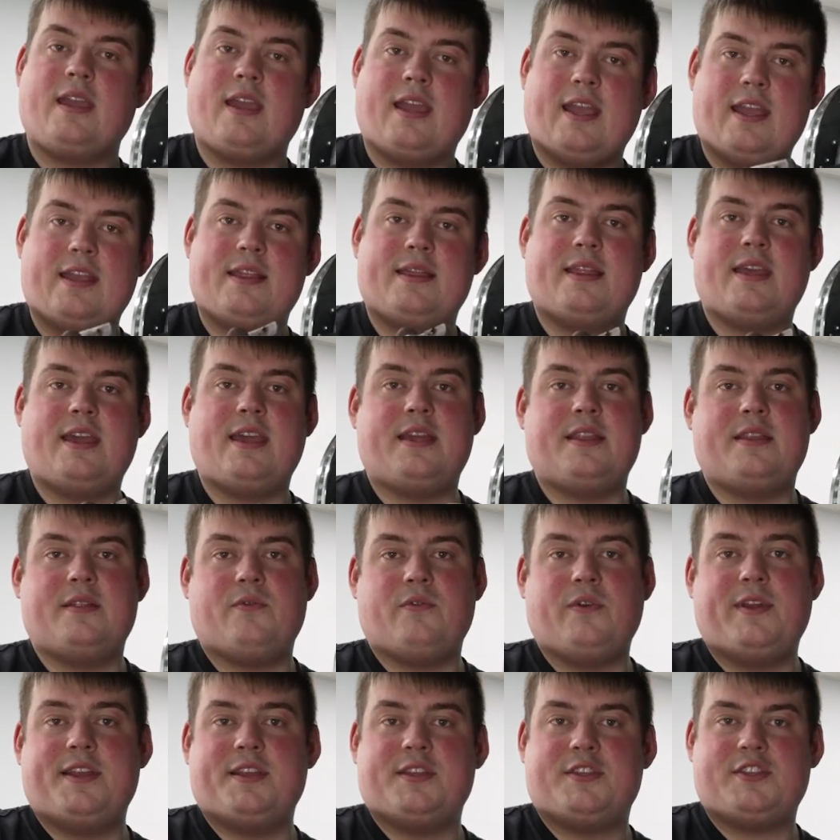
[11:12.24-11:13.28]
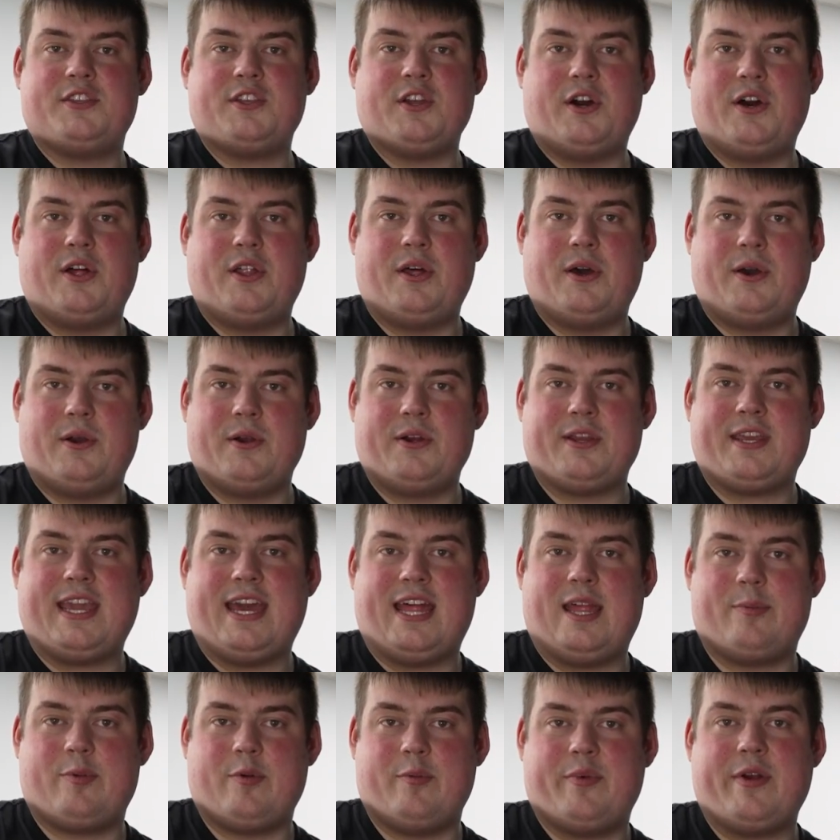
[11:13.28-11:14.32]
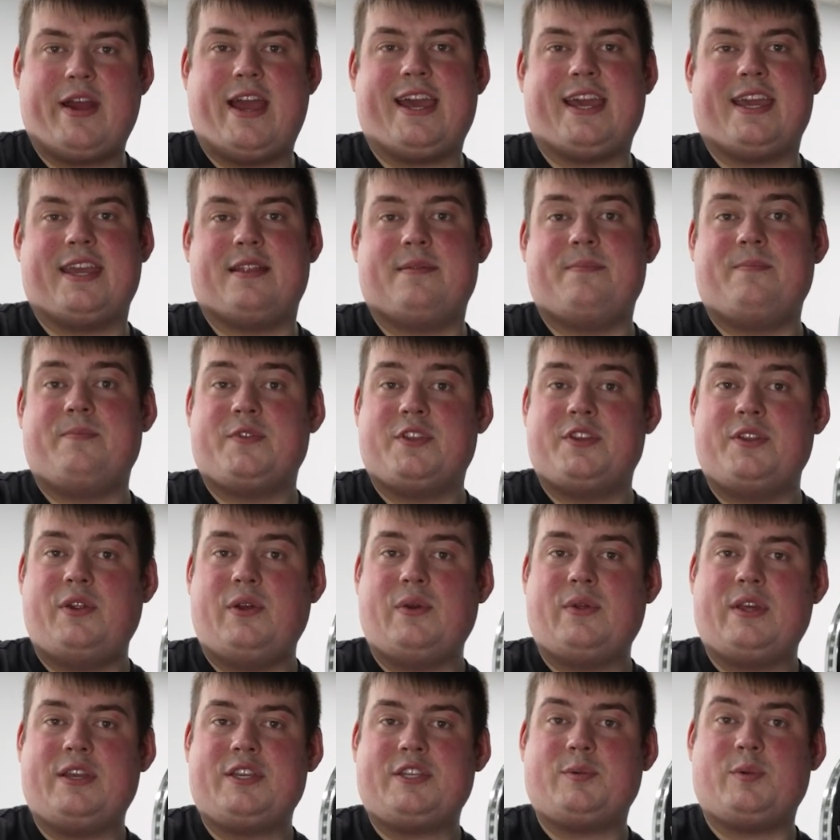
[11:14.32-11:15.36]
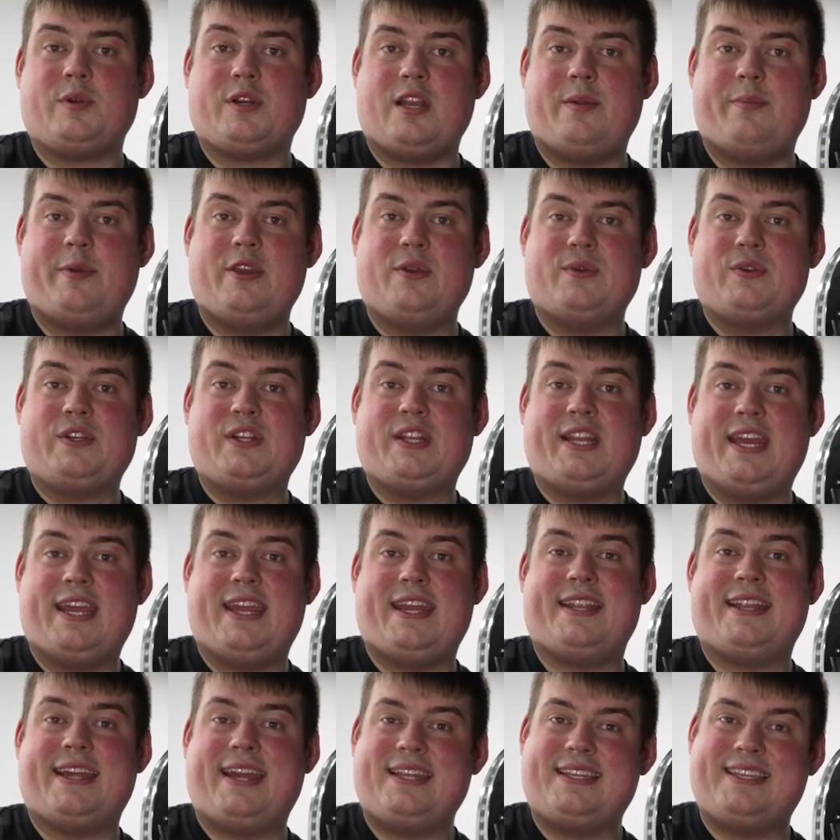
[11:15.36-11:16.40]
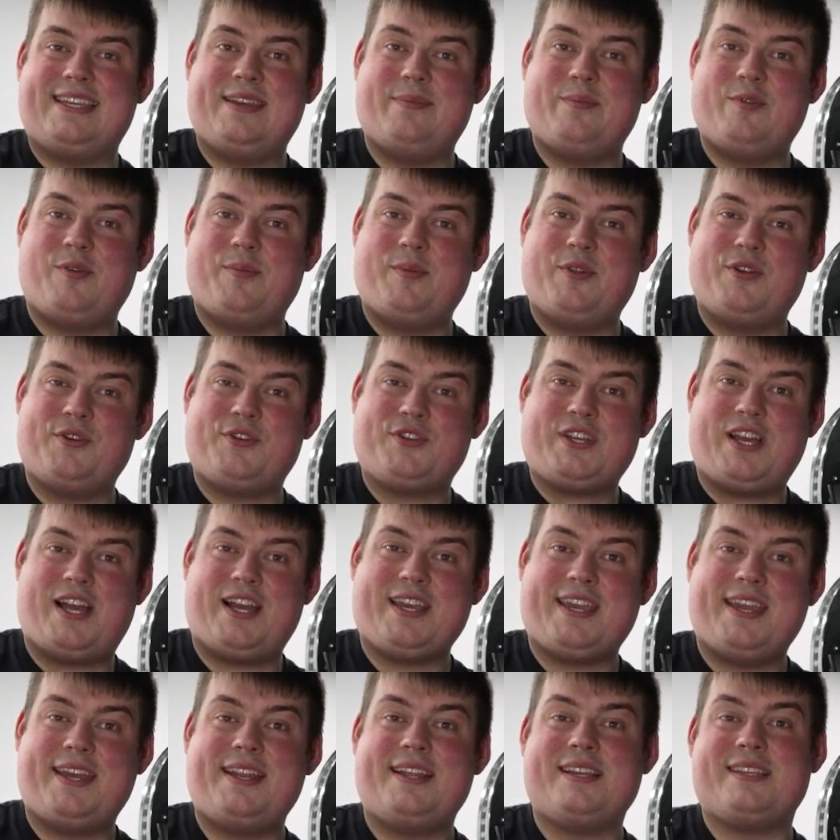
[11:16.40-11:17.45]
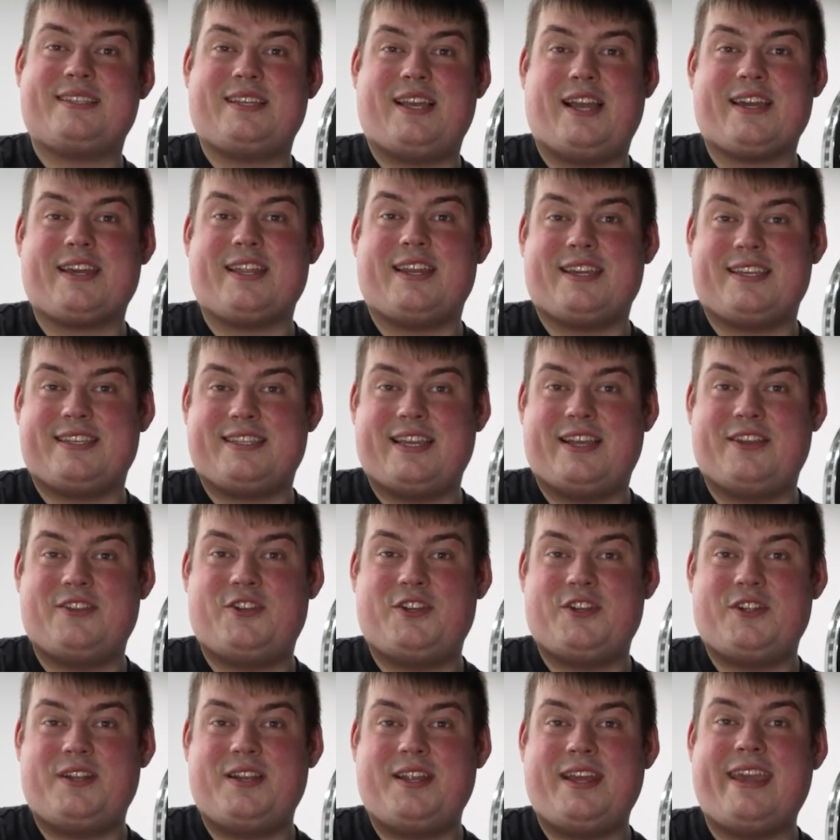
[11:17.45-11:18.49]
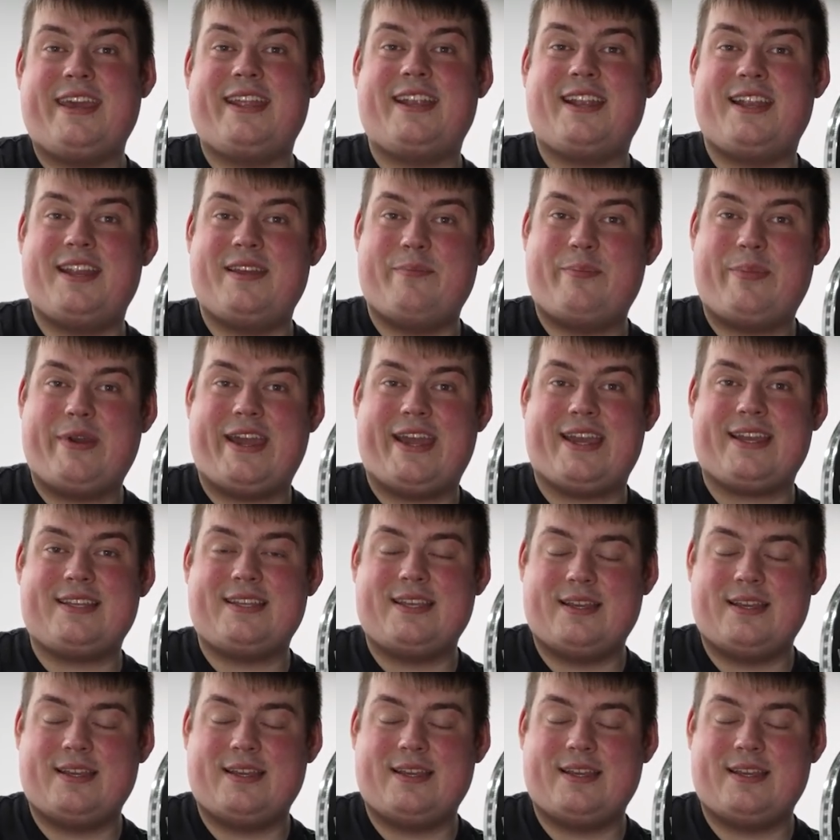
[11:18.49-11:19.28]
and then reinstall our caliper bracket. To do this, we're going to be using a 19mm socket, a socket extension, and an impact.